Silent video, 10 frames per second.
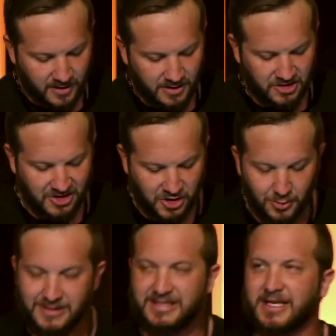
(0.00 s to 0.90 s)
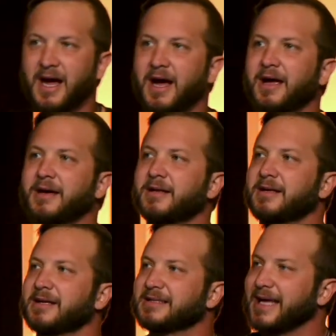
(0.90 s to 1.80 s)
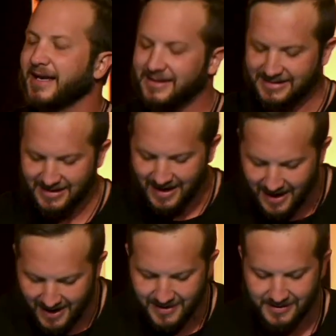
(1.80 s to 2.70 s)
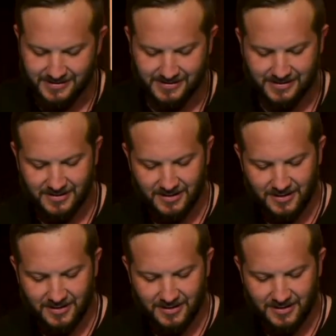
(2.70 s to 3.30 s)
suicide is at its highest.